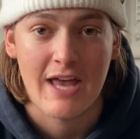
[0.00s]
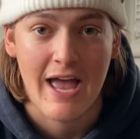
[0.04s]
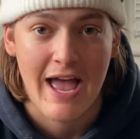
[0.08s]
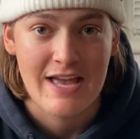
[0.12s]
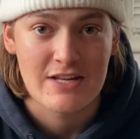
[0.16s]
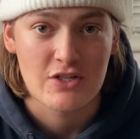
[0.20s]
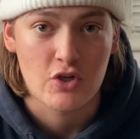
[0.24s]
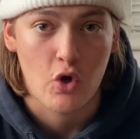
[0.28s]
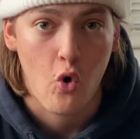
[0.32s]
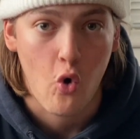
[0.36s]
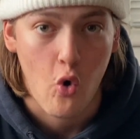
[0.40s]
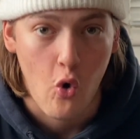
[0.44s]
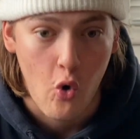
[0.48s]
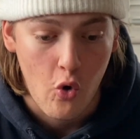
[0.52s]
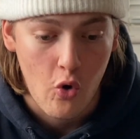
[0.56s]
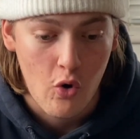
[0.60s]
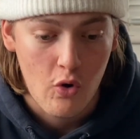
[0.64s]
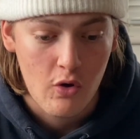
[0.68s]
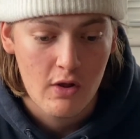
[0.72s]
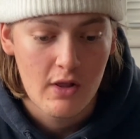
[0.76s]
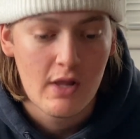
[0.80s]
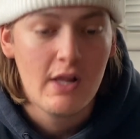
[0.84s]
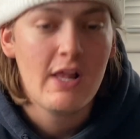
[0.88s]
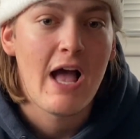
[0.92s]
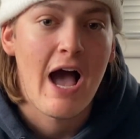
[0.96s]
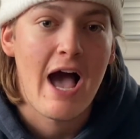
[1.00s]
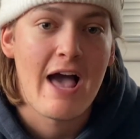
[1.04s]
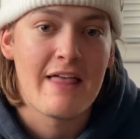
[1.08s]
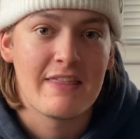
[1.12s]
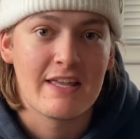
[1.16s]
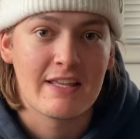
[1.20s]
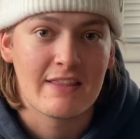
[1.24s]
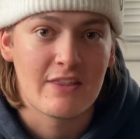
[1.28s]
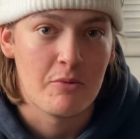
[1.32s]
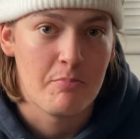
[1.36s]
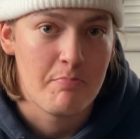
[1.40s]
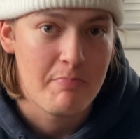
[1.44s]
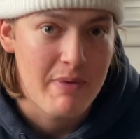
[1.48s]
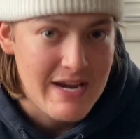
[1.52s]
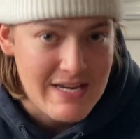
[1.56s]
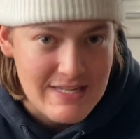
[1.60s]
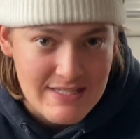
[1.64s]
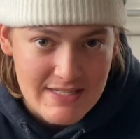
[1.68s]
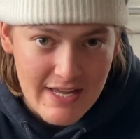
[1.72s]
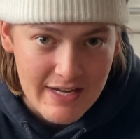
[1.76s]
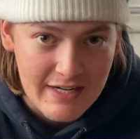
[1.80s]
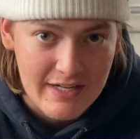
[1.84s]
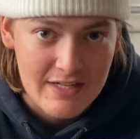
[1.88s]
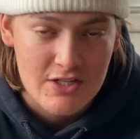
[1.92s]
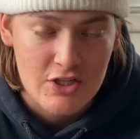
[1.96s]
as a whole. I think their base
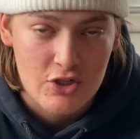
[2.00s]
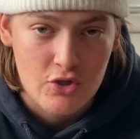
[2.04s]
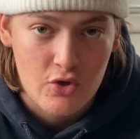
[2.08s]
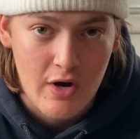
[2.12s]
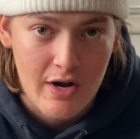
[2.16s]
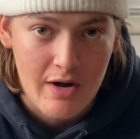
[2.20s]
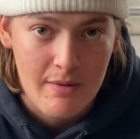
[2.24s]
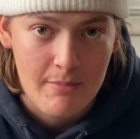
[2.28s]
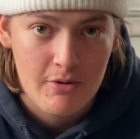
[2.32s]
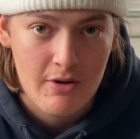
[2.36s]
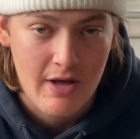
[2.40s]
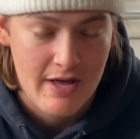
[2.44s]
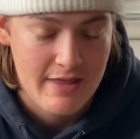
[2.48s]
tech is incredible.